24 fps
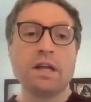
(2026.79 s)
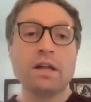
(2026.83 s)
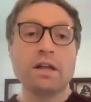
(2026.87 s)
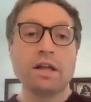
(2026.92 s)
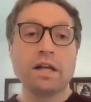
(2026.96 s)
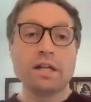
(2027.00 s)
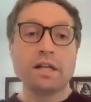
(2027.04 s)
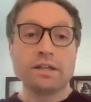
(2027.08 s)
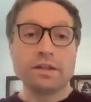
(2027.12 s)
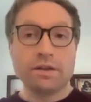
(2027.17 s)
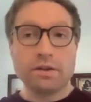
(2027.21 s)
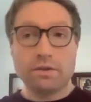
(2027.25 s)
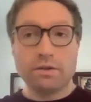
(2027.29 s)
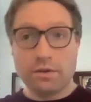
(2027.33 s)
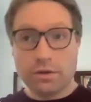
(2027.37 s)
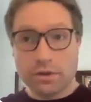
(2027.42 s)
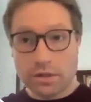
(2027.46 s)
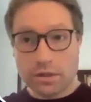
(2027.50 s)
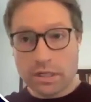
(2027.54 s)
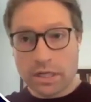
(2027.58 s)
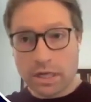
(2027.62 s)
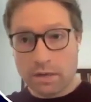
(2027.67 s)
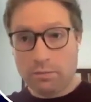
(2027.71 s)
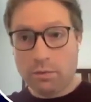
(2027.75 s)
Let's
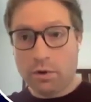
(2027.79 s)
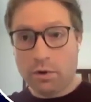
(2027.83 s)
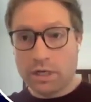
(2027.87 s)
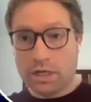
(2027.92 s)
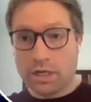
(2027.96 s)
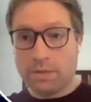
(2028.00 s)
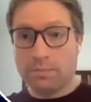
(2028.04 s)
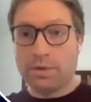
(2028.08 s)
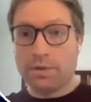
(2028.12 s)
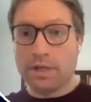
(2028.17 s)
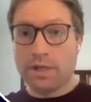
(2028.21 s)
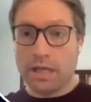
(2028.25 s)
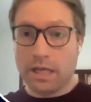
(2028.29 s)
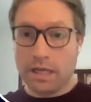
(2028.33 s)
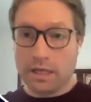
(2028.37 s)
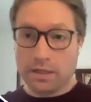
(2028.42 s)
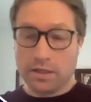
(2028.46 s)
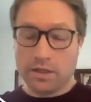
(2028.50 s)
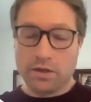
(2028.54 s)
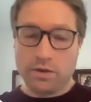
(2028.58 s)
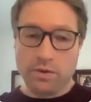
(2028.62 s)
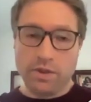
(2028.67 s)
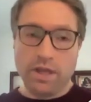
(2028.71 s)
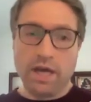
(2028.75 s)
dig more deeply
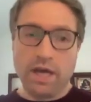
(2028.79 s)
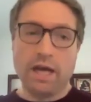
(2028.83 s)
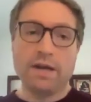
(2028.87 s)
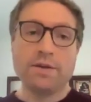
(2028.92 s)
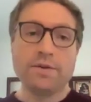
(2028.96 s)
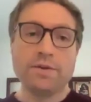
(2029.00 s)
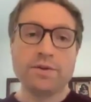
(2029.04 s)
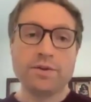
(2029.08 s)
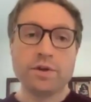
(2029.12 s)
into that.